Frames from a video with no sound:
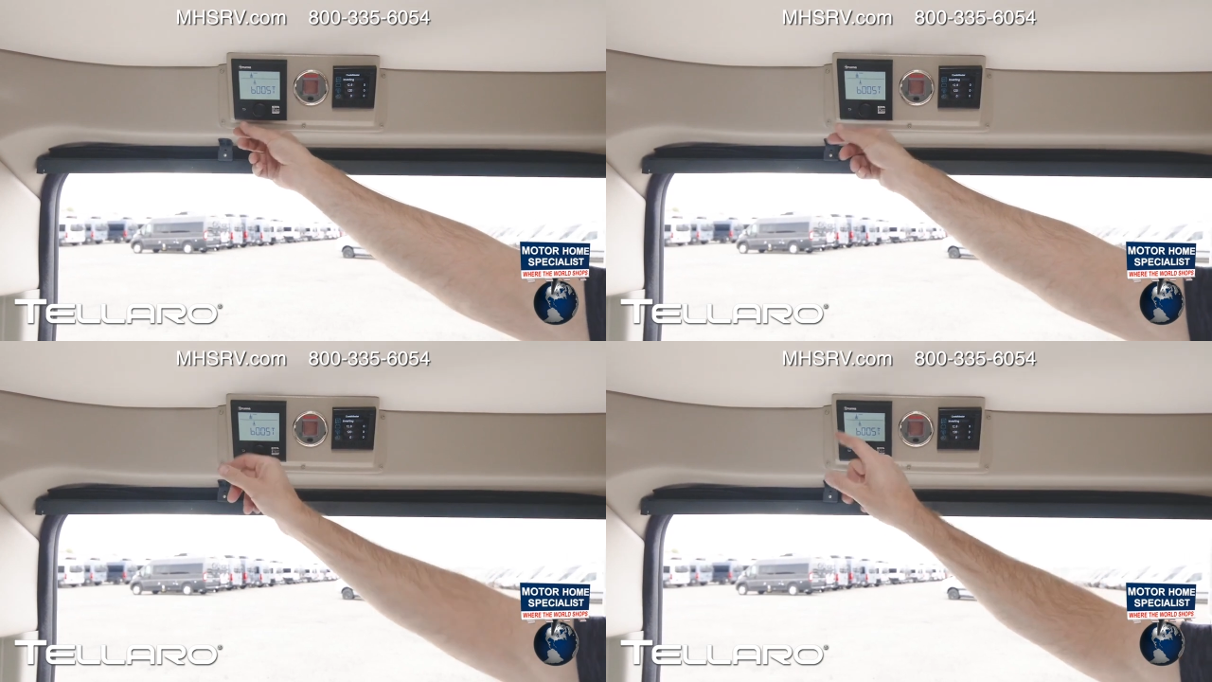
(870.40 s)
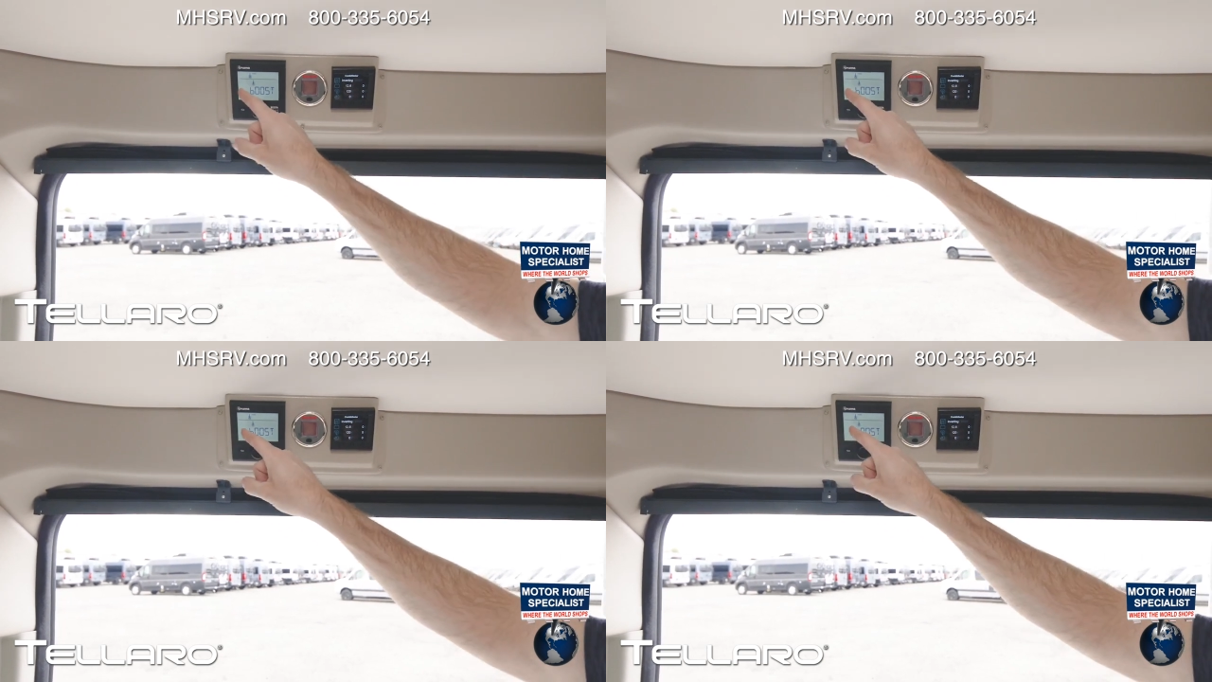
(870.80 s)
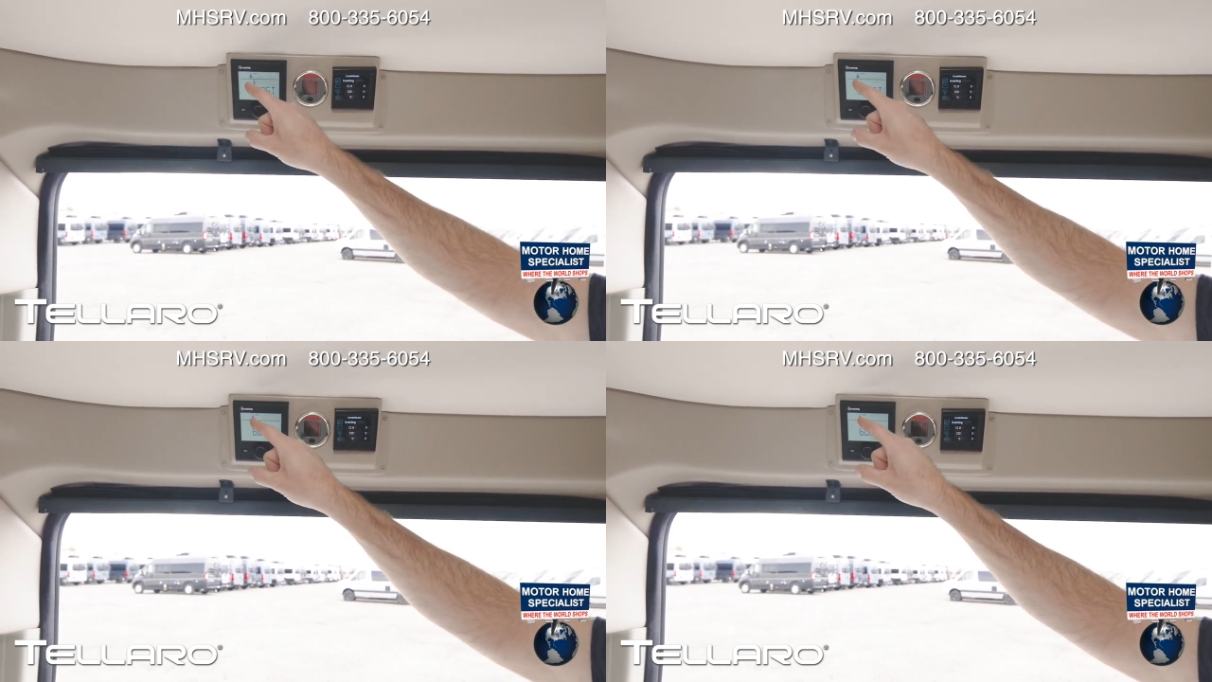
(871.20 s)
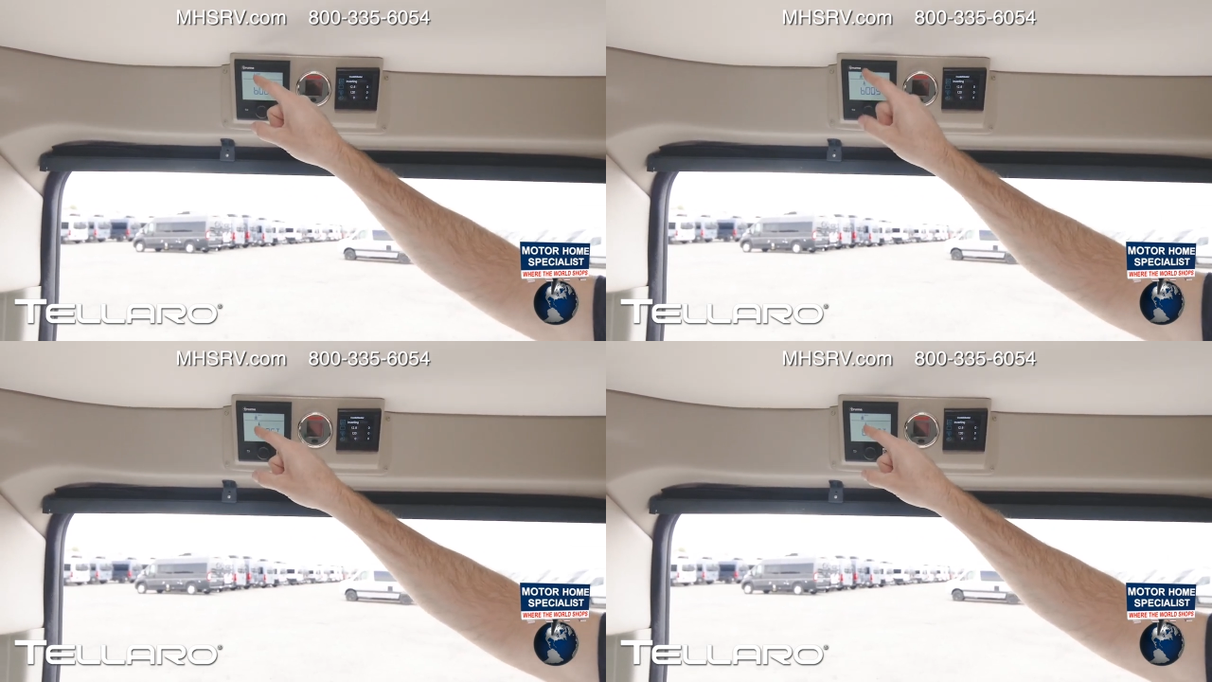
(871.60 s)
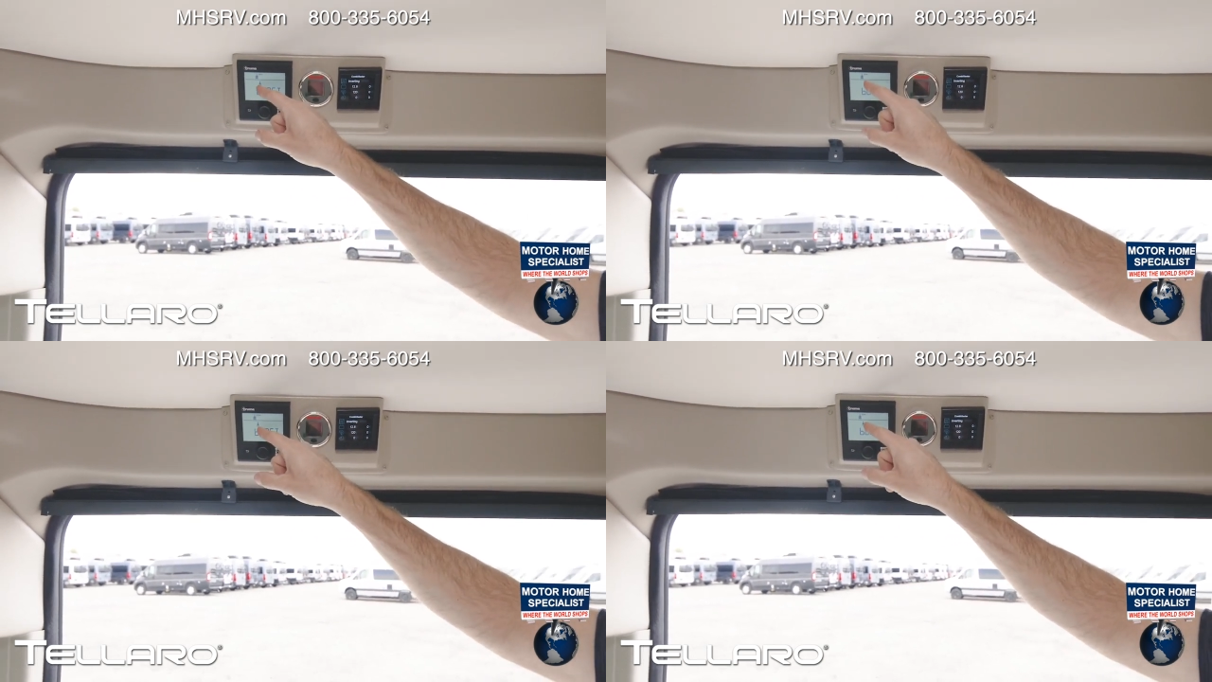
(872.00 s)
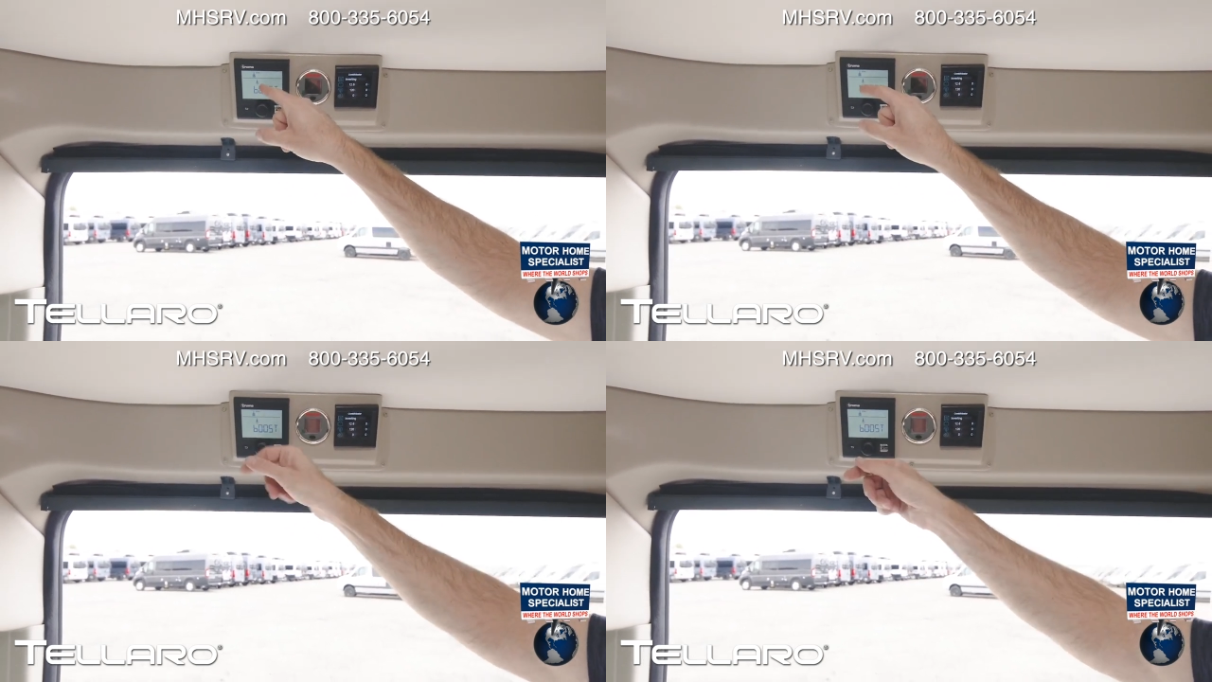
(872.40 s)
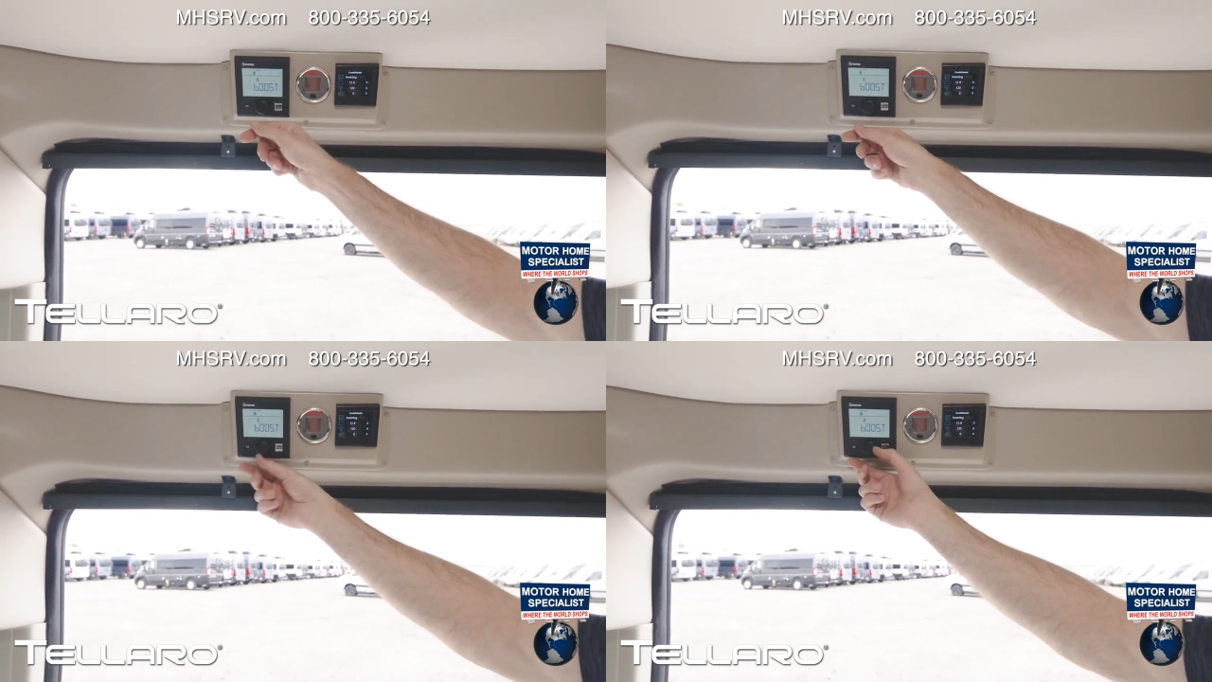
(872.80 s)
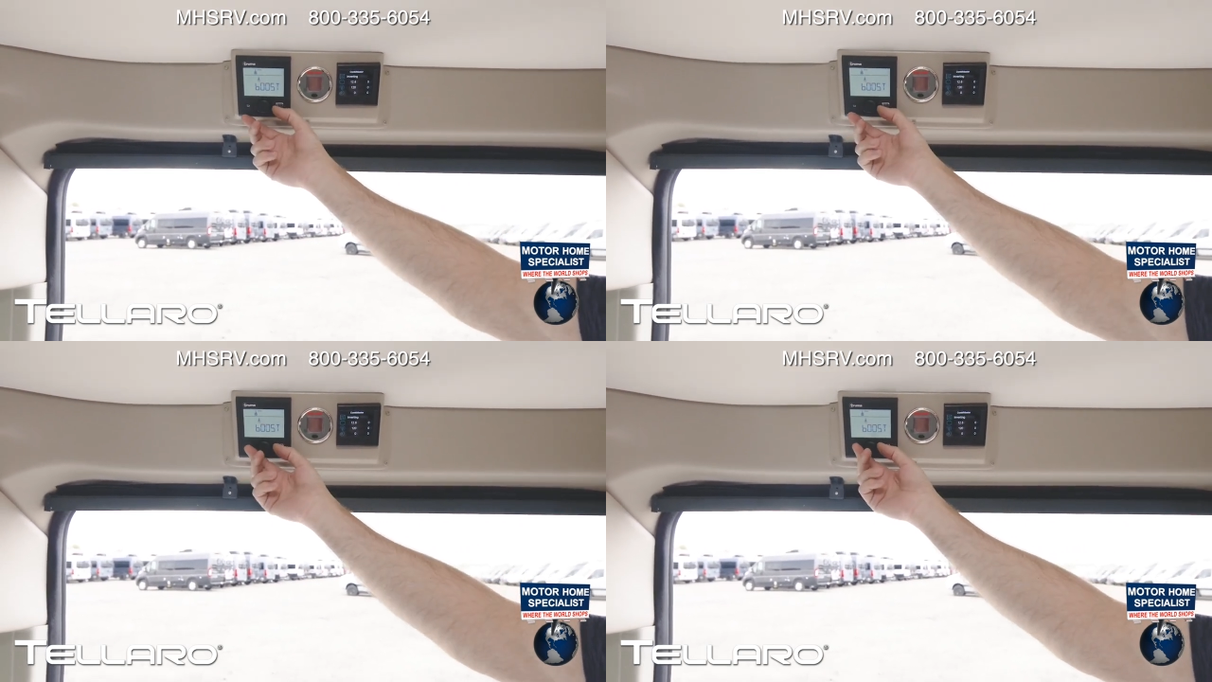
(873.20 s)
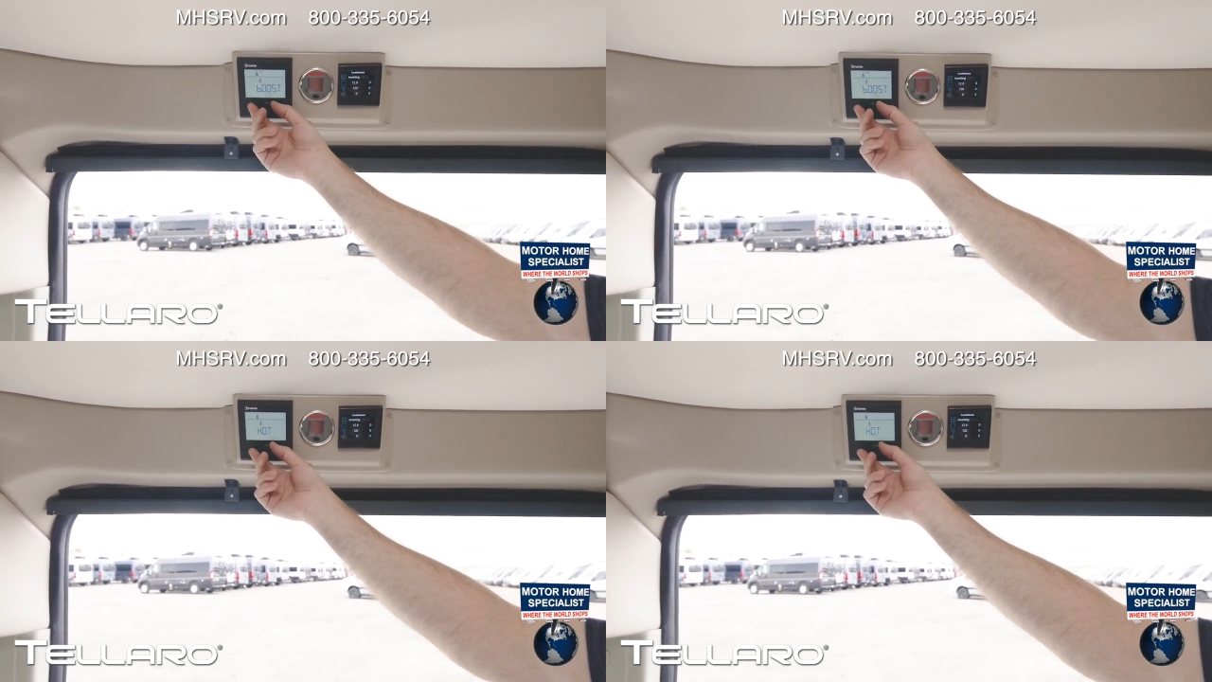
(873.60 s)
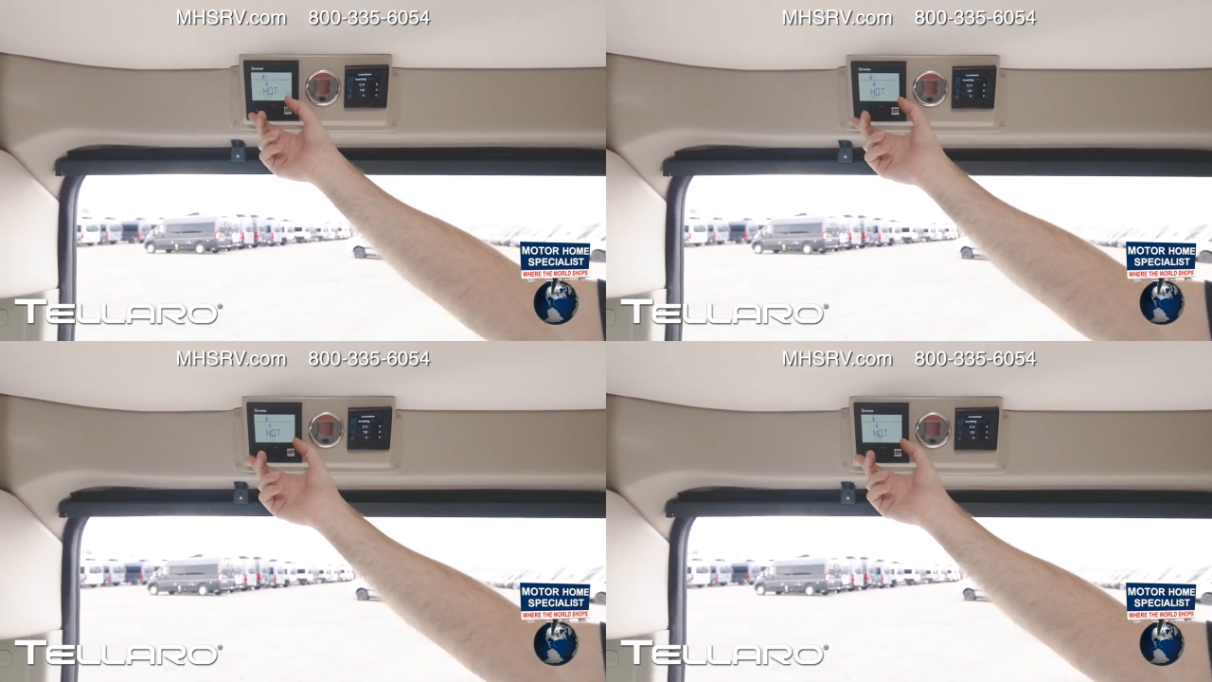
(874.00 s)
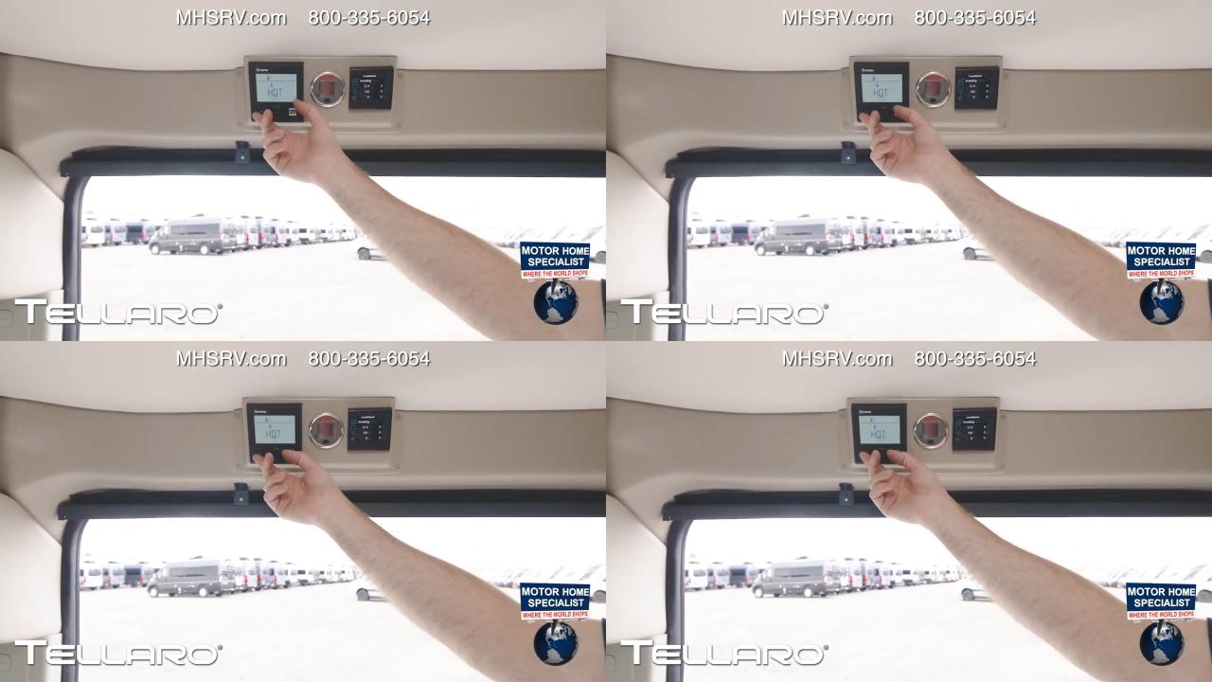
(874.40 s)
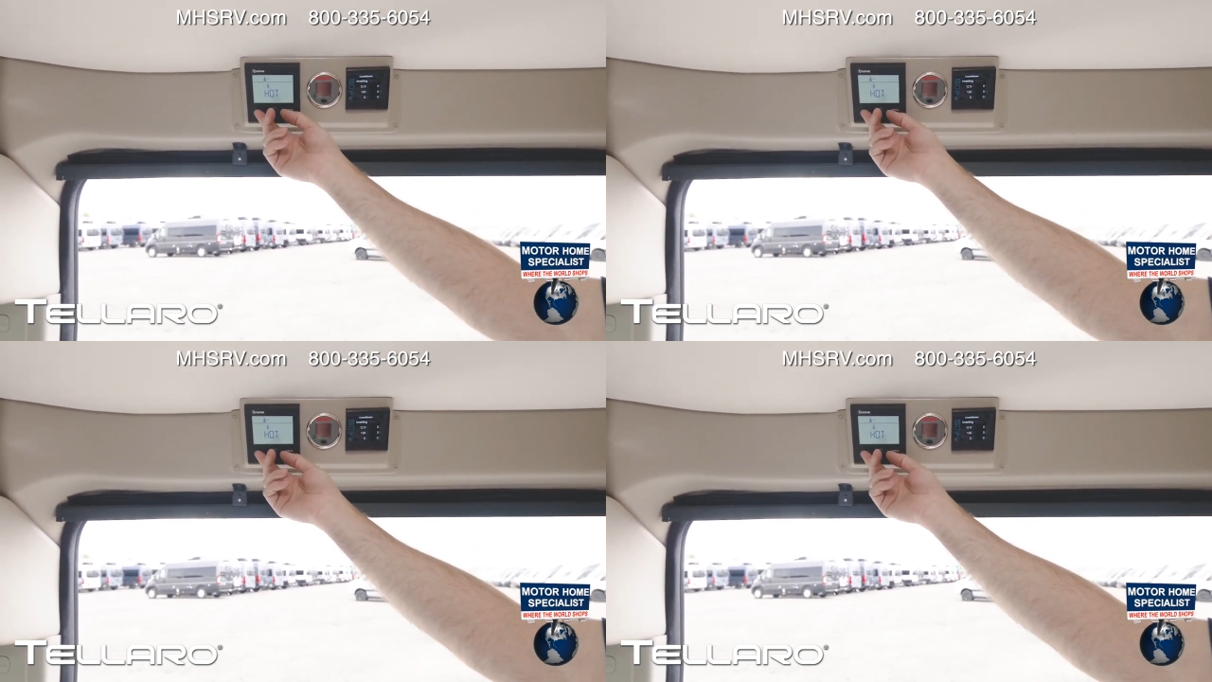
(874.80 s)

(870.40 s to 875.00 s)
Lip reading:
No face is visible, so there are no lips to read.